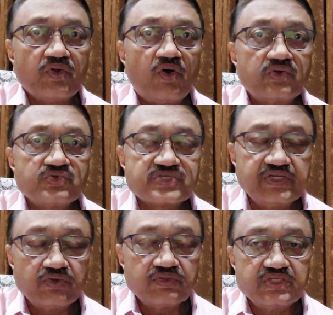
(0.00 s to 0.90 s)
or to
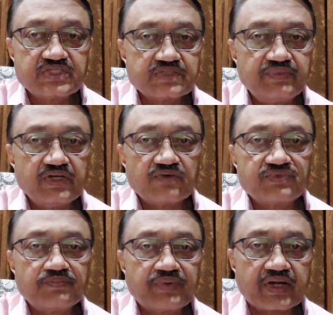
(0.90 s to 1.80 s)
sit on the judgment
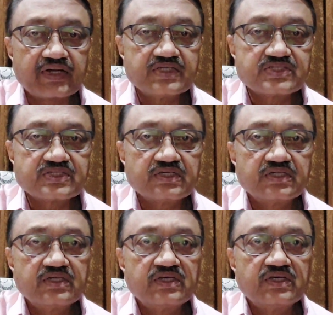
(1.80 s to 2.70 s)
of the practice
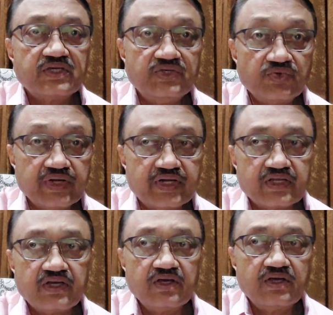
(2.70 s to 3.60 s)

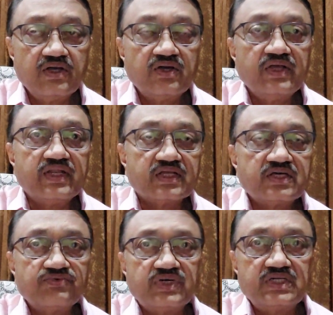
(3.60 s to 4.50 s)
unit. In
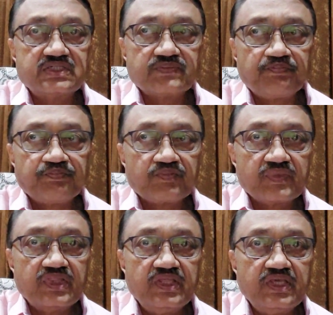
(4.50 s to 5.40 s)
other words,
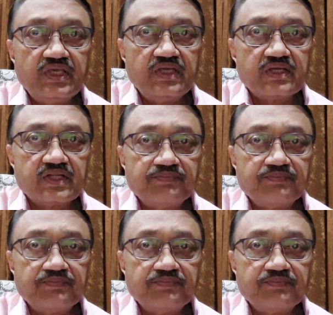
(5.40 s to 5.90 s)
the